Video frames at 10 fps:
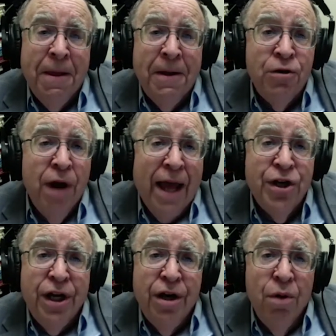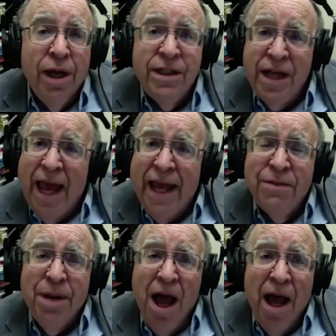Tragedy, in a way, stands
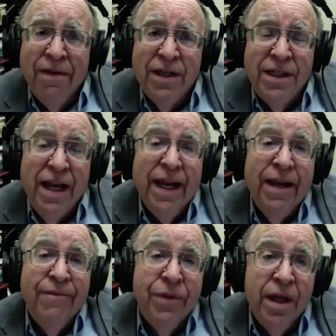behind the city